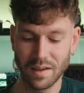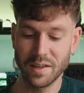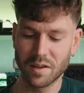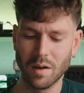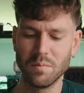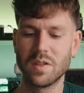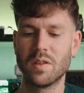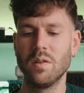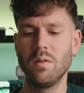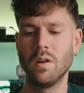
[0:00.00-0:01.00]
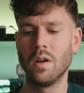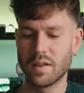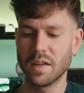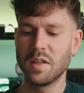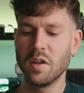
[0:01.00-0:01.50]
It comes to
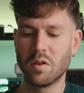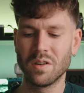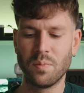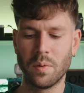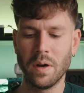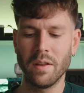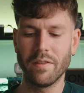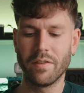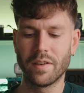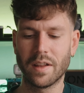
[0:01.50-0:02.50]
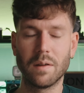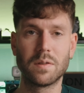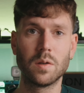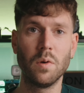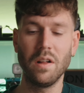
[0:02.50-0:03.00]
60 euros per month times
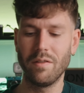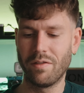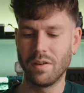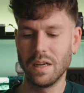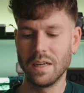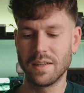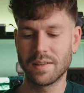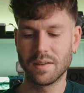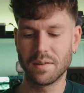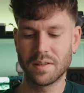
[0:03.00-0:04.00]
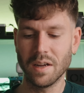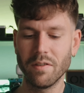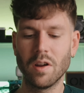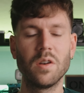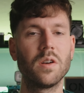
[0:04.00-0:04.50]
12 is
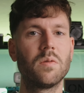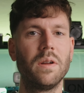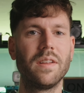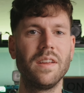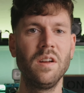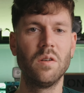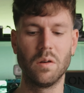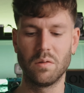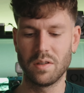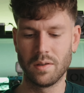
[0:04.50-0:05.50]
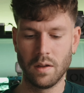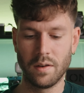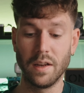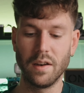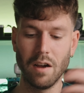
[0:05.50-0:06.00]
720 euros.
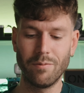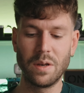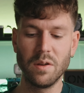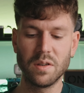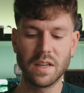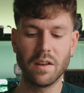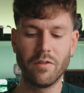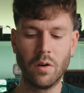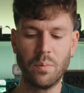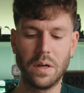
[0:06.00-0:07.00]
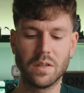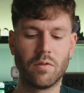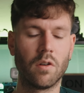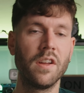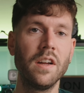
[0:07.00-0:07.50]
Then I've been using it for the past
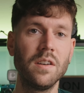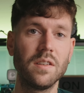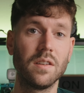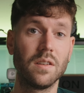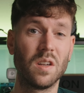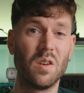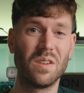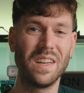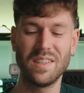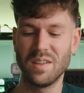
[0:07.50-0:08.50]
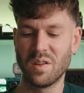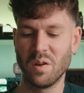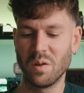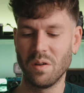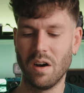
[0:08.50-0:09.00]
4 years, so that's a
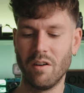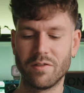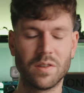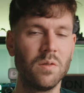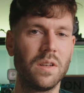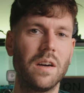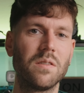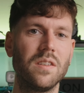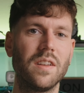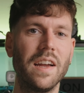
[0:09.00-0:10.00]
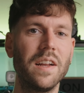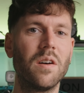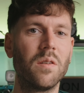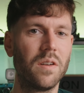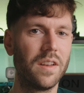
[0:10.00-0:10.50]
total of
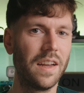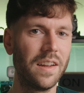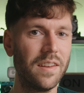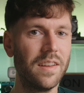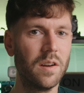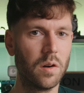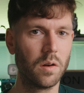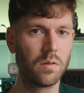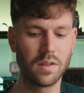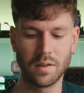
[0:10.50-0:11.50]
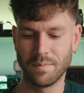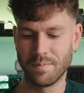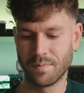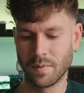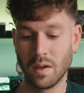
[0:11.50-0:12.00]
2,880 euros.
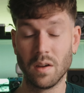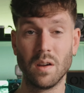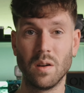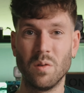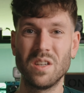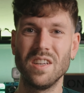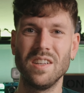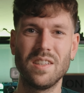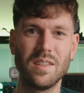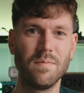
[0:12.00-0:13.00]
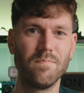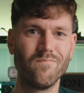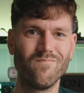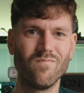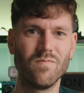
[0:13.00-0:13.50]
Which is
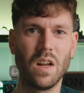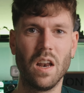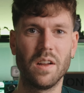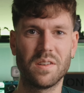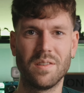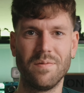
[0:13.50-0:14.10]
a lot.